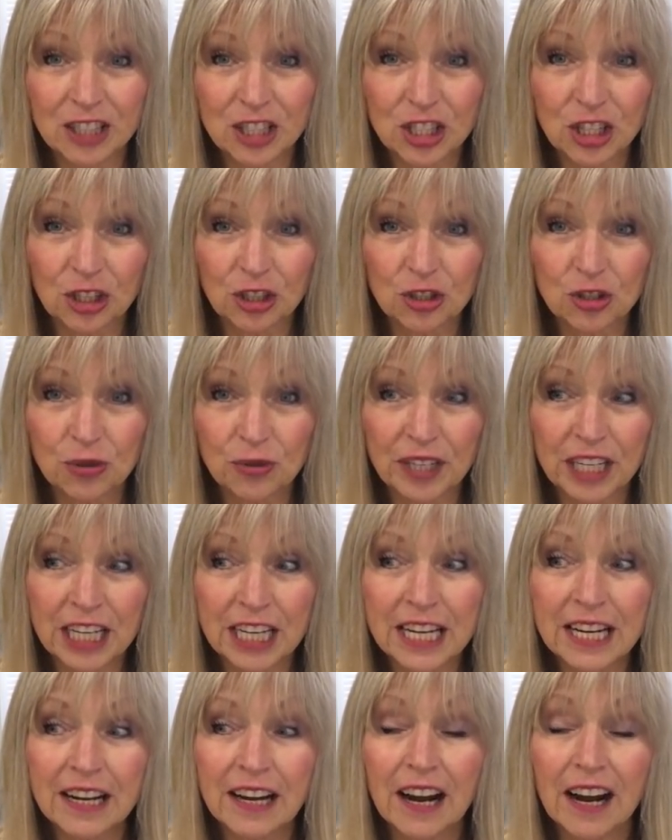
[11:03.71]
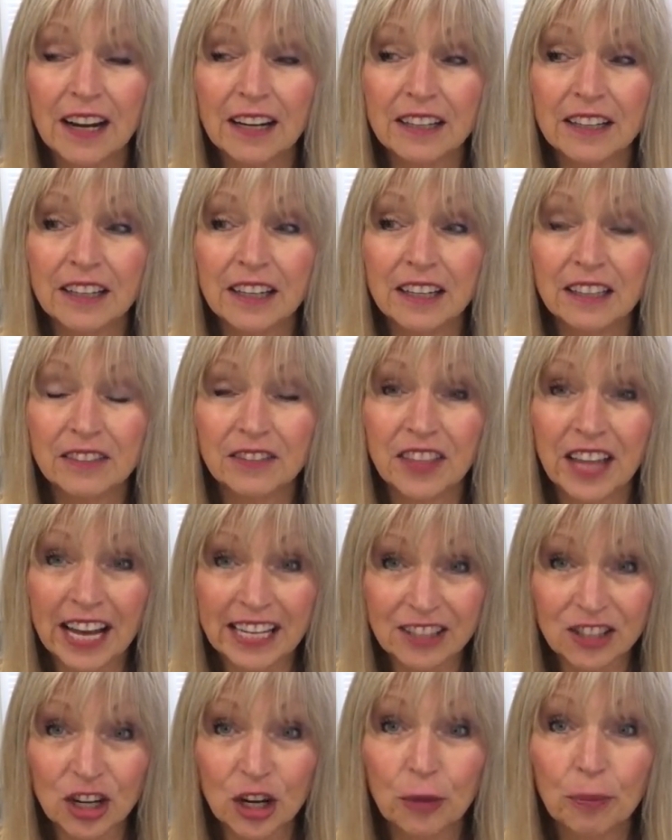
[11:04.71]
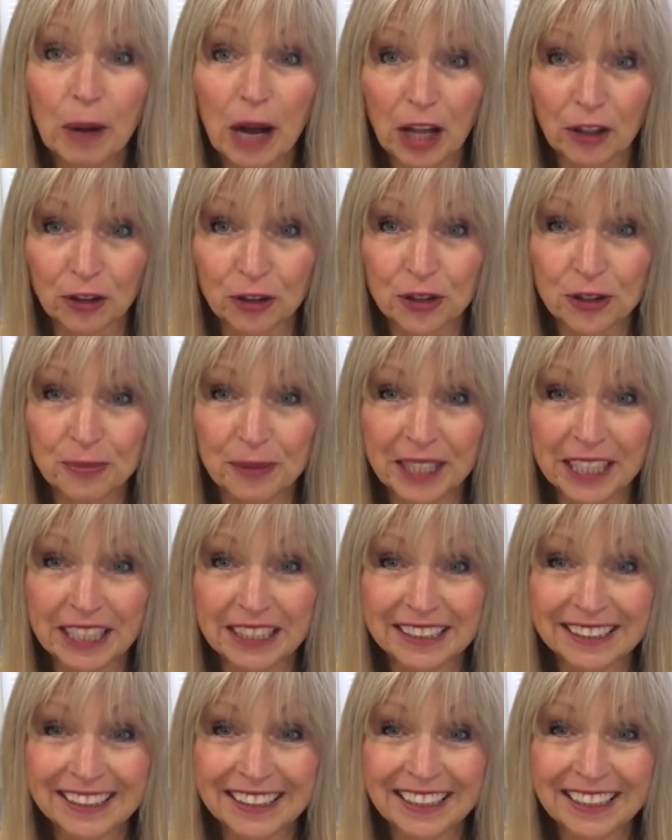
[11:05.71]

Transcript: surgery, that toe bothers me.